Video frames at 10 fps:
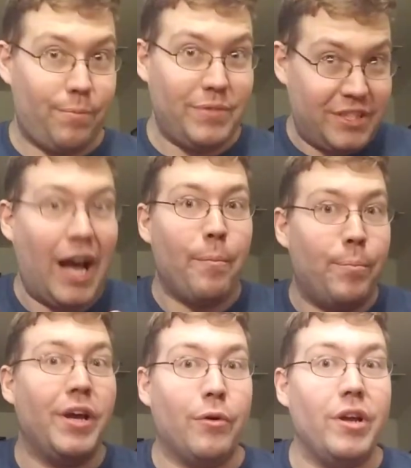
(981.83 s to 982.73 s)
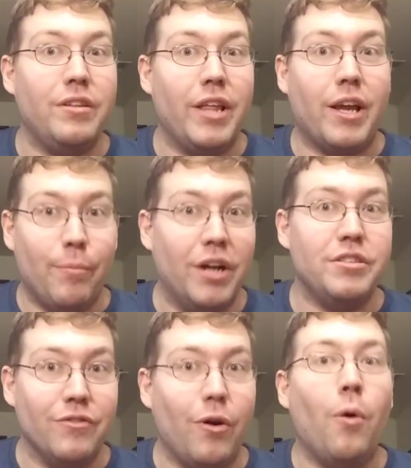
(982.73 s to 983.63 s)
stop bickering like a
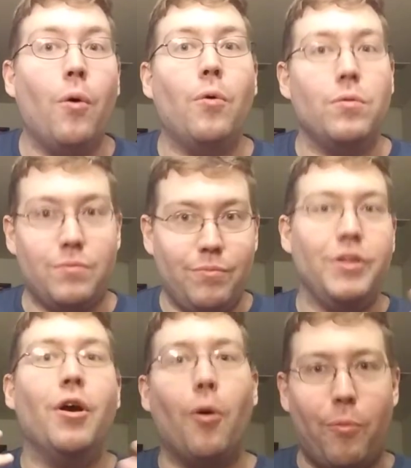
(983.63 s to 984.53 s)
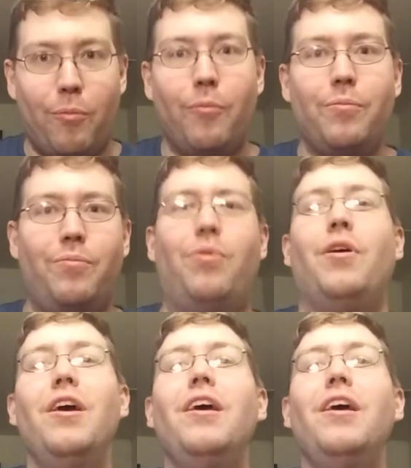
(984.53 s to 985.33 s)
bunch of old, you know,